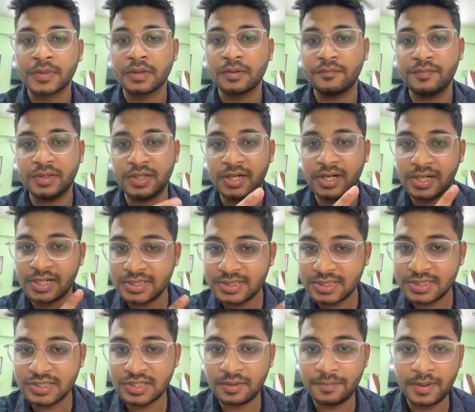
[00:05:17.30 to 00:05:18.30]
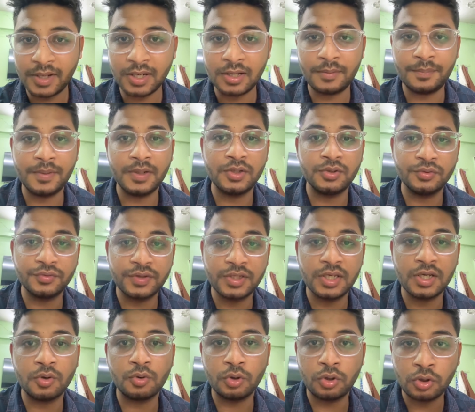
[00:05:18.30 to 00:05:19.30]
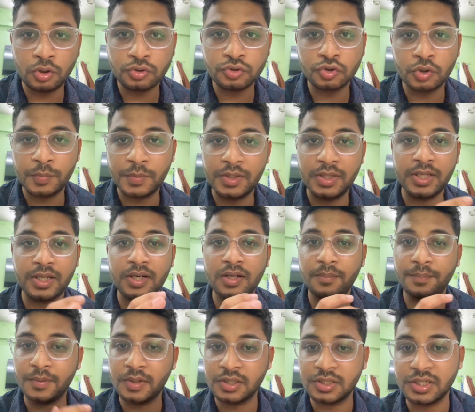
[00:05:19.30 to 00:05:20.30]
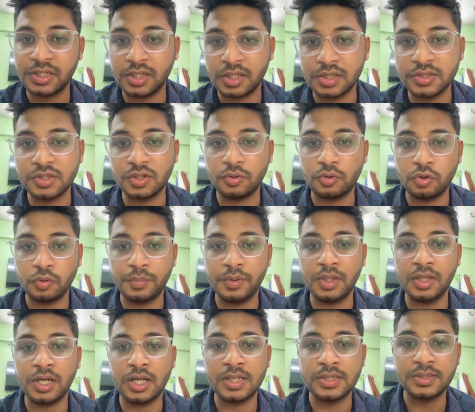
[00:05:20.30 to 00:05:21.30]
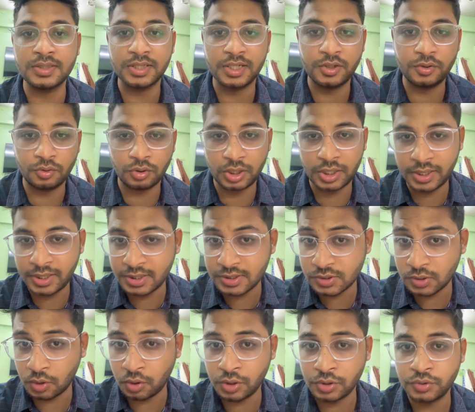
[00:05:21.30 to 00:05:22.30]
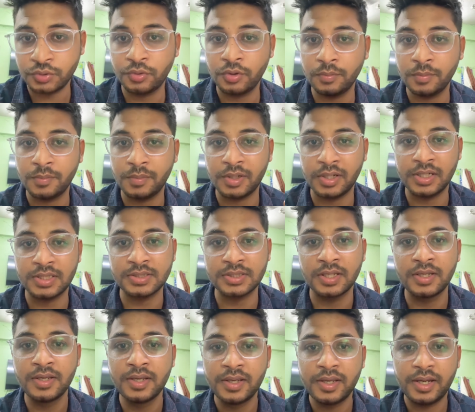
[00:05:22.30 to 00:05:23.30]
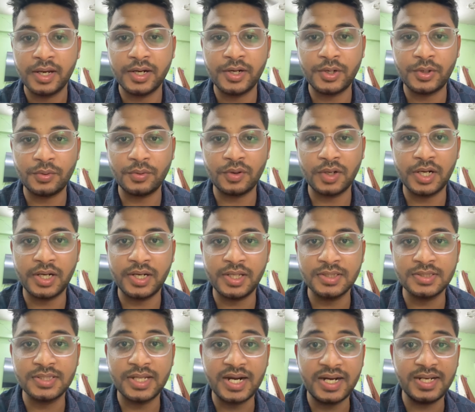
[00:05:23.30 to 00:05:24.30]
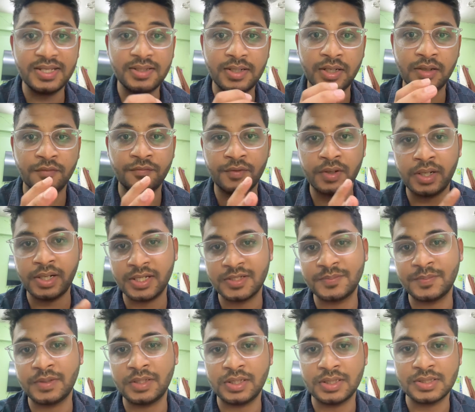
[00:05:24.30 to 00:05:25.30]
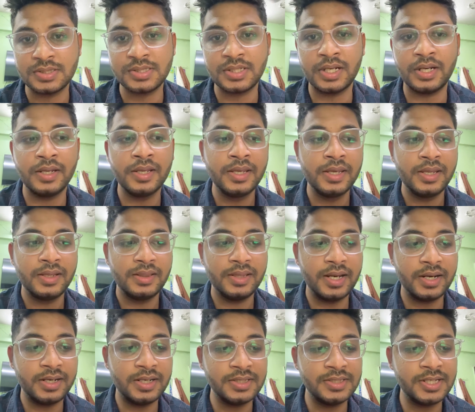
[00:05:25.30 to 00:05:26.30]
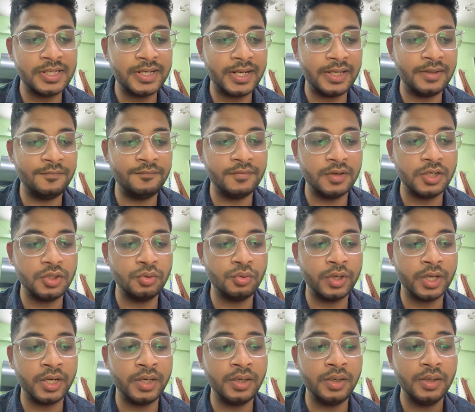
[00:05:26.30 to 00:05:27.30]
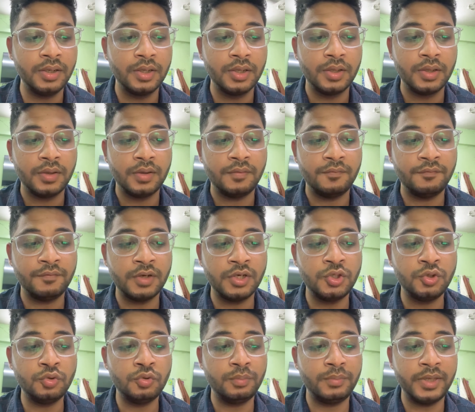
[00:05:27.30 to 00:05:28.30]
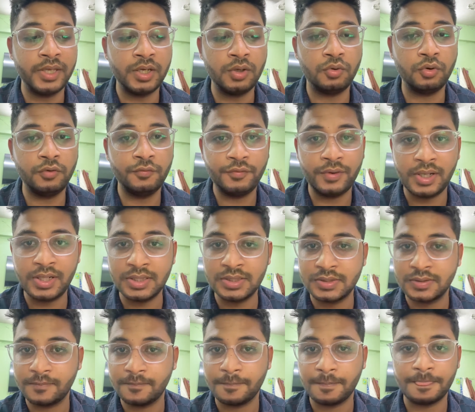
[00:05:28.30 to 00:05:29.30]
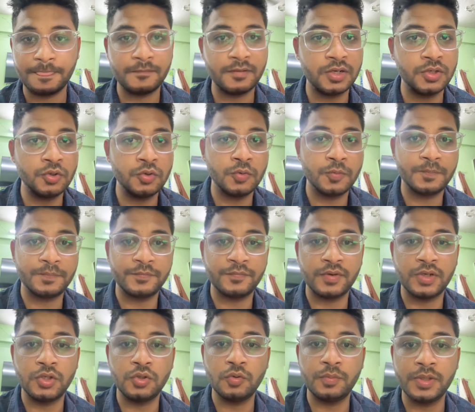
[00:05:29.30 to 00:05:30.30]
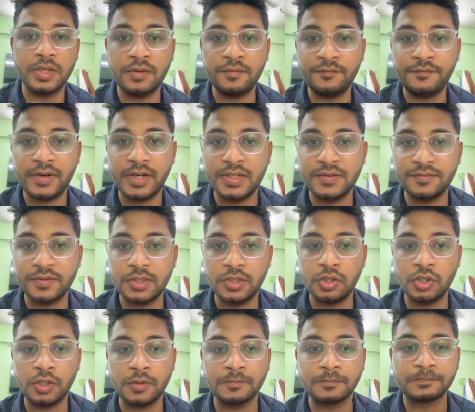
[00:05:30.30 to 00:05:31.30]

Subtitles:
with an anesthesia backup and you see a colonoscopy there and a patient turns out to be ulcerative colitis or pseudomembranous enterocolitis. That is a different experience. That is the time when you can, when you make good friends, when you become friends with your